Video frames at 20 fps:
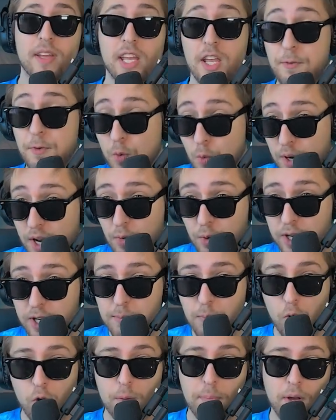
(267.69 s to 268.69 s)
If you want to read
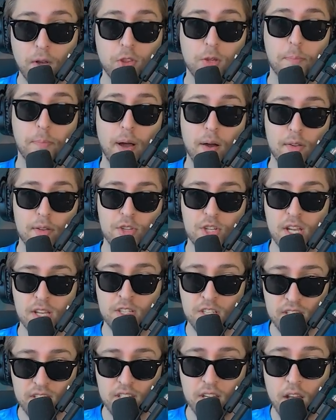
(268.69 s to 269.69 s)
more about the bounty
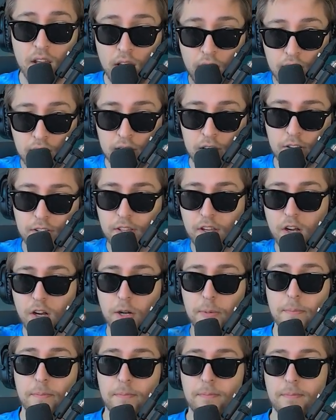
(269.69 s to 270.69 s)
changes, here they are,